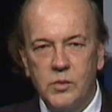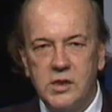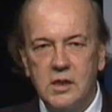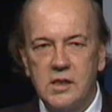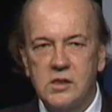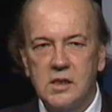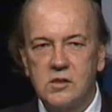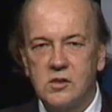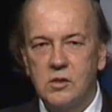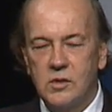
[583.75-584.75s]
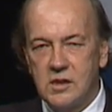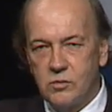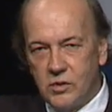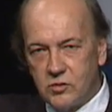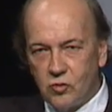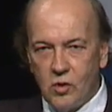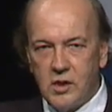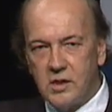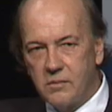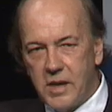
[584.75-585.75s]
What the United States is doing is
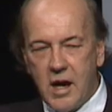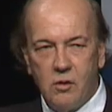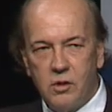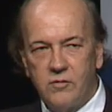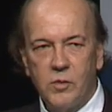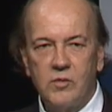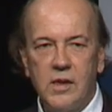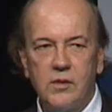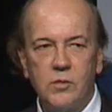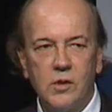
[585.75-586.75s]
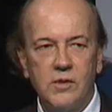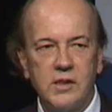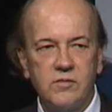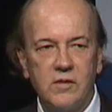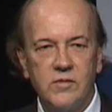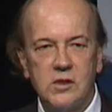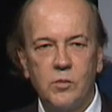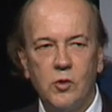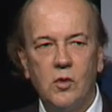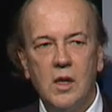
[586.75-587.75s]
withdrawing power from around the world. That's very
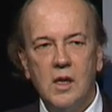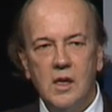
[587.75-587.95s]
visible.